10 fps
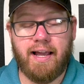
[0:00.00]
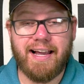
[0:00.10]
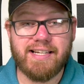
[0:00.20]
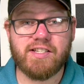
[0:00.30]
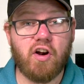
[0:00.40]

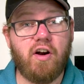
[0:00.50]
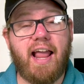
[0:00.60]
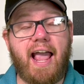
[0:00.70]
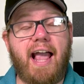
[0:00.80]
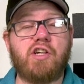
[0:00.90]
Is there
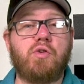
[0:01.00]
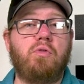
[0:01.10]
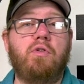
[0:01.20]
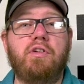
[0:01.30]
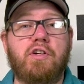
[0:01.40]
an
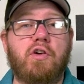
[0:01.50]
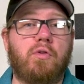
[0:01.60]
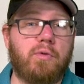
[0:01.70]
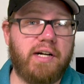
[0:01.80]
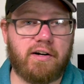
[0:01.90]
actual
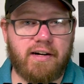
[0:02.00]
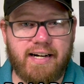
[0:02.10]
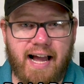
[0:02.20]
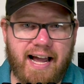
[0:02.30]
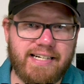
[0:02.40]
career
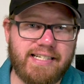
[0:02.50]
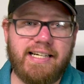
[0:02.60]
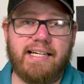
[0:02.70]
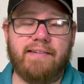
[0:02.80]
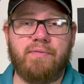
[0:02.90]
in
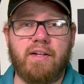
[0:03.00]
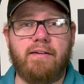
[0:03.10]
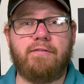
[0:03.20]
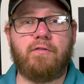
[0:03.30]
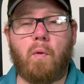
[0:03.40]
IT
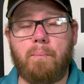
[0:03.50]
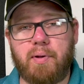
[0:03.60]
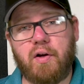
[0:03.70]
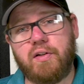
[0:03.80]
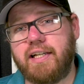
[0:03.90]
for
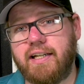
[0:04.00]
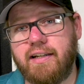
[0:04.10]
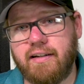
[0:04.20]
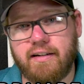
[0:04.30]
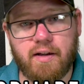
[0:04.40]

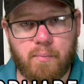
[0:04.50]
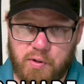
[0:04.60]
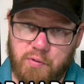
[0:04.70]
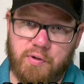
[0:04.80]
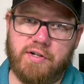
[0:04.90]
building
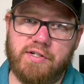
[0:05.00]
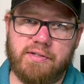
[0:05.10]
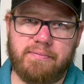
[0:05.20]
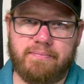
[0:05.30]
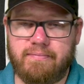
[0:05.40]

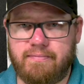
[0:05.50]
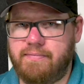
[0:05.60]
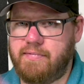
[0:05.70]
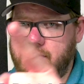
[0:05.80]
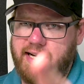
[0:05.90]
computers?
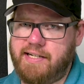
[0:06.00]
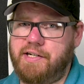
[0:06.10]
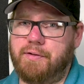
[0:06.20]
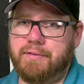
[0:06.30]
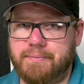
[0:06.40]
Stay
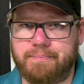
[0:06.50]
tuned.